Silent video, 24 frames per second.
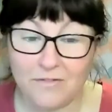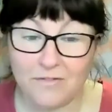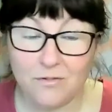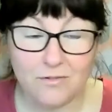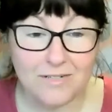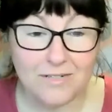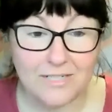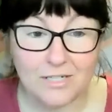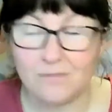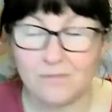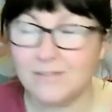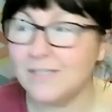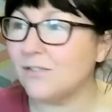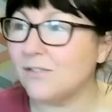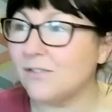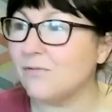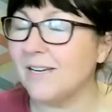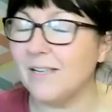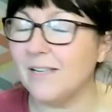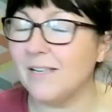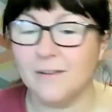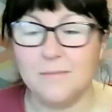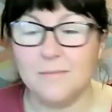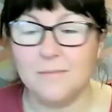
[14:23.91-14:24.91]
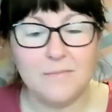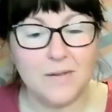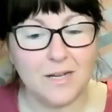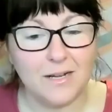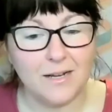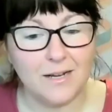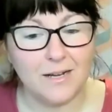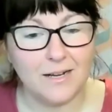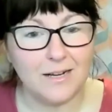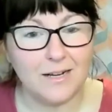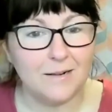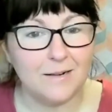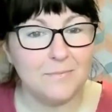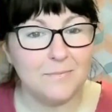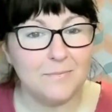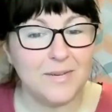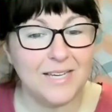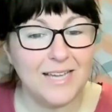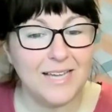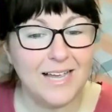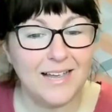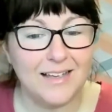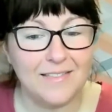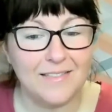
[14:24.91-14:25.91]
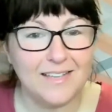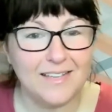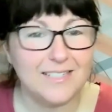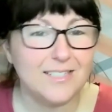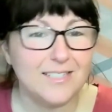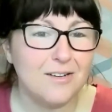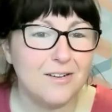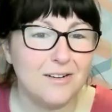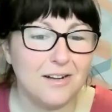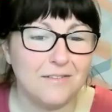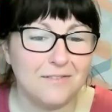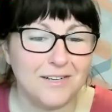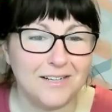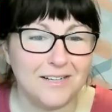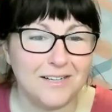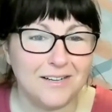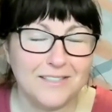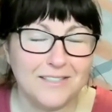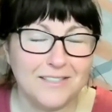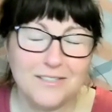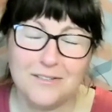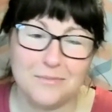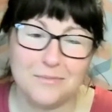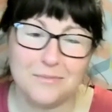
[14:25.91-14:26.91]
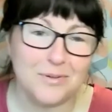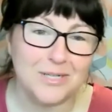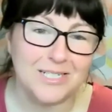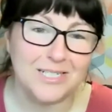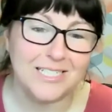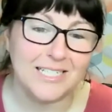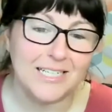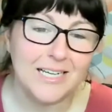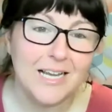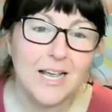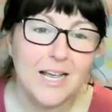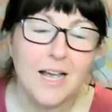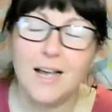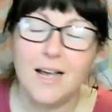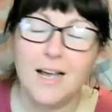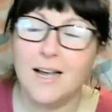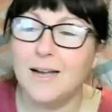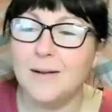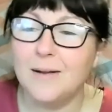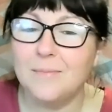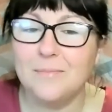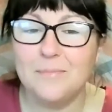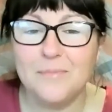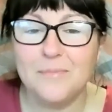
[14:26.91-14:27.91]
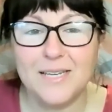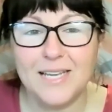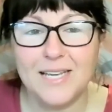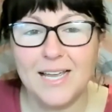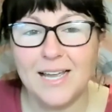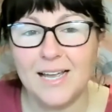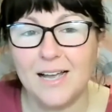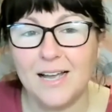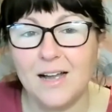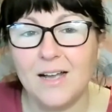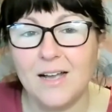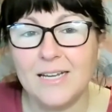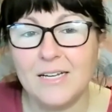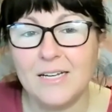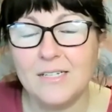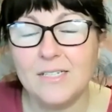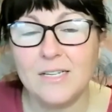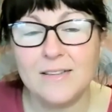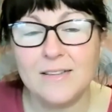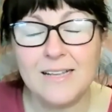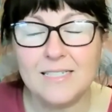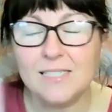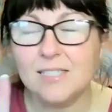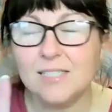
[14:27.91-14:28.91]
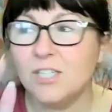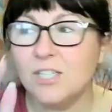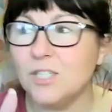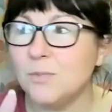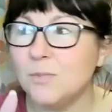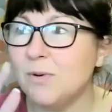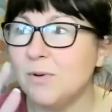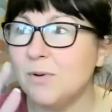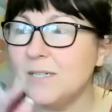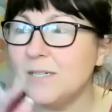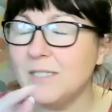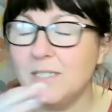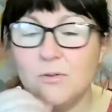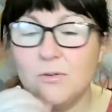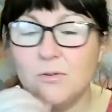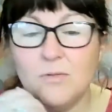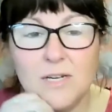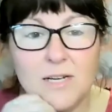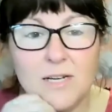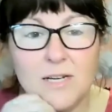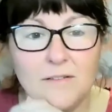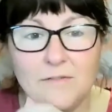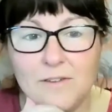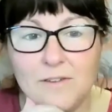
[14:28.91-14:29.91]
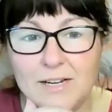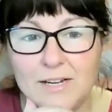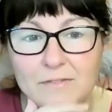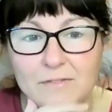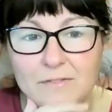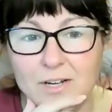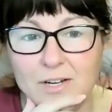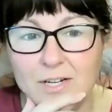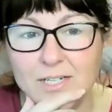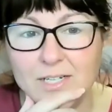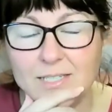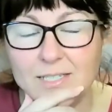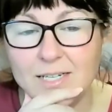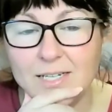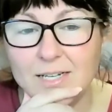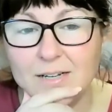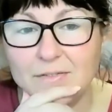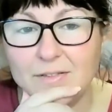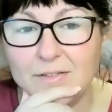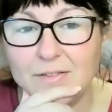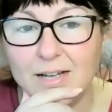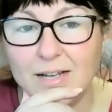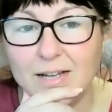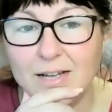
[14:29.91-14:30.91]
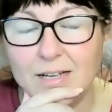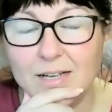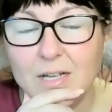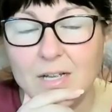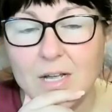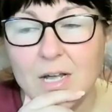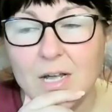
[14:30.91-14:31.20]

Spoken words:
I've already got rid of 3 of them. But yeah, they're so lovely though. They look pretty. But yeah, again, that is such practical, lovely advice. I love that.